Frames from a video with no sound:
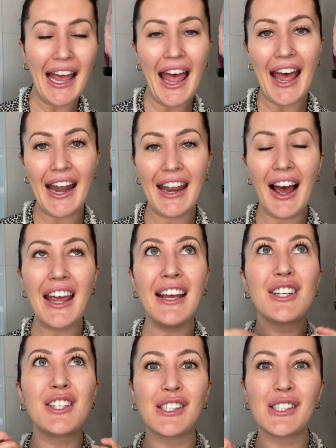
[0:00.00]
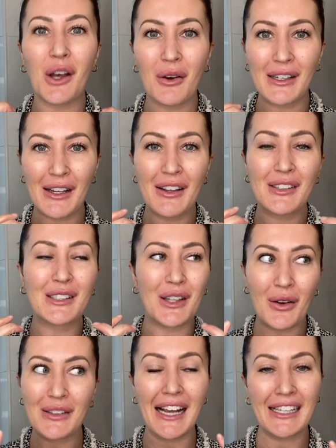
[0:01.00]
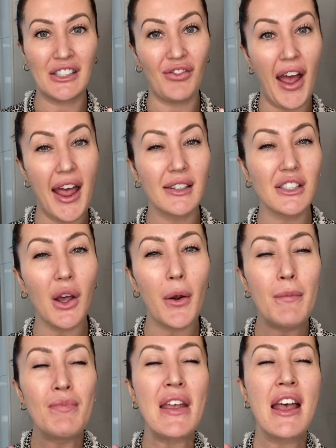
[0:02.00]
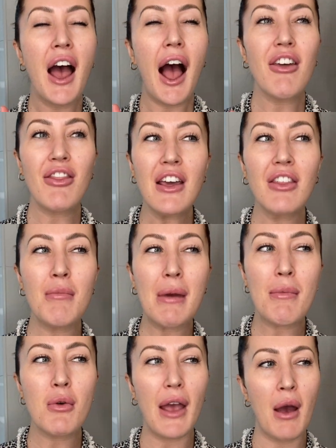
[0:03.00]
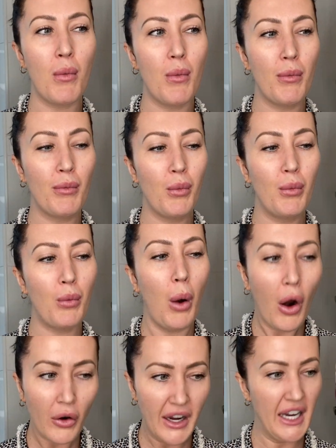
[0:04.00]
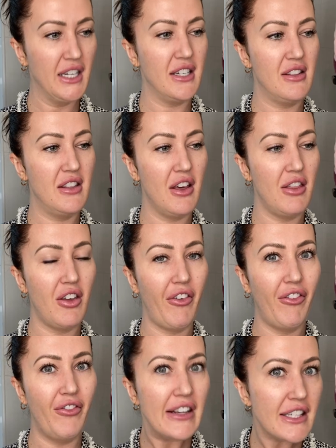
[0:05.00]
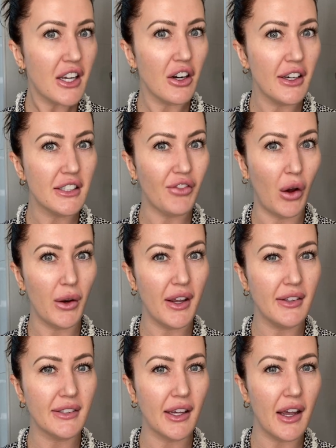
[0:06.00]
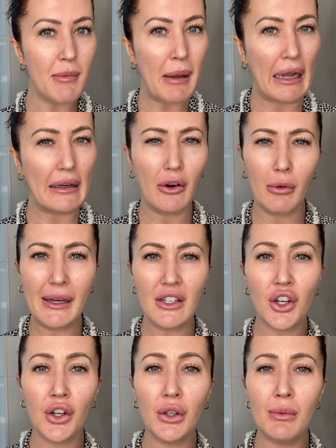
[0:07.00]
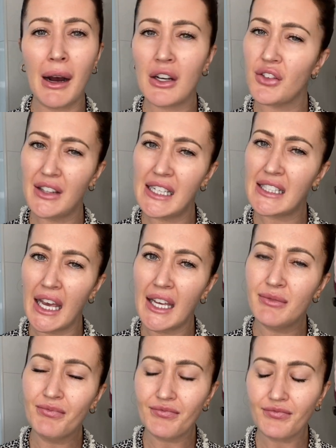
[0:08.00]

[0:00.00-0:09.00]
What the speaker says: And it is just so satisfying. So I think that people get worried that the physical exfoliants are going to be a little bit too much for their skin,